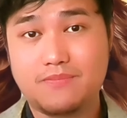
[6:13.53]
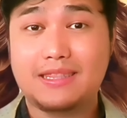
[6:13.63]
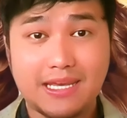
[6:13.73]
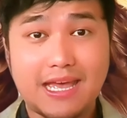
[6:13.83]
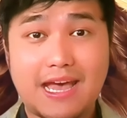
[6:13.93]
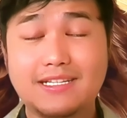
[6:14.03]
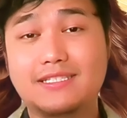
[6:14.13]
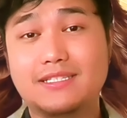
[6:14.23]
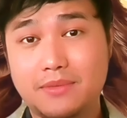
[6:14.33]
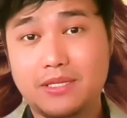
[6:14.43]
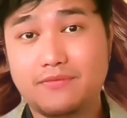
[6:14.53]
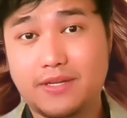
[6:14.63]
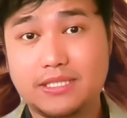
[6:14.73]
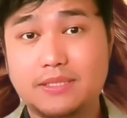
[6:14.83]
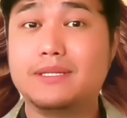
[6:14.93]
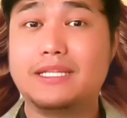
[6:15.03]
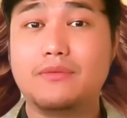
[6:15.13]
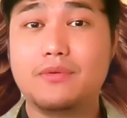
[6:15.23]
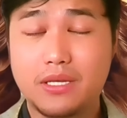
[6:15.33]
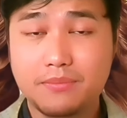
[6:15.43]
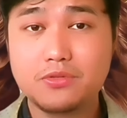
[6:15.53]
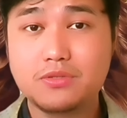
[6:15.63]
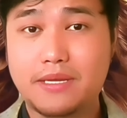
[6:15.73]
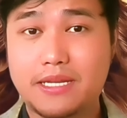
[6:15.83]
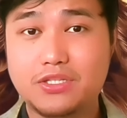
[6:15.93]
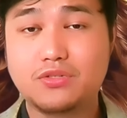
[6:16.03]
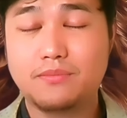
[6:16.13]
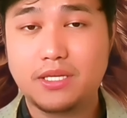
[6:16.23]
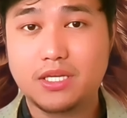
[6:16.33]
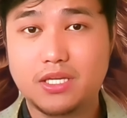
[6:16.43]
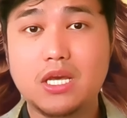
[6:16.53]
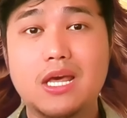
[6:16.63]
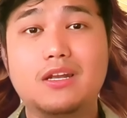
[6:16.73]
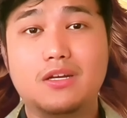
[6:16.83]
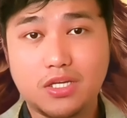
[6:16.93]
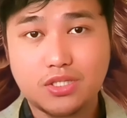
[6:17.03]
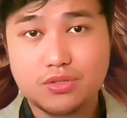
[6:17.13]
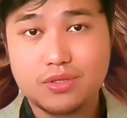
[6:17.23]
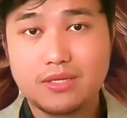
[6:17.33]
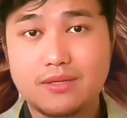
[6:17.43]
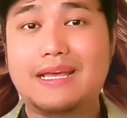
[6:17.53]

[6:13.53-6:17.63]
They had similar events, but they were able to manage to make it luxury,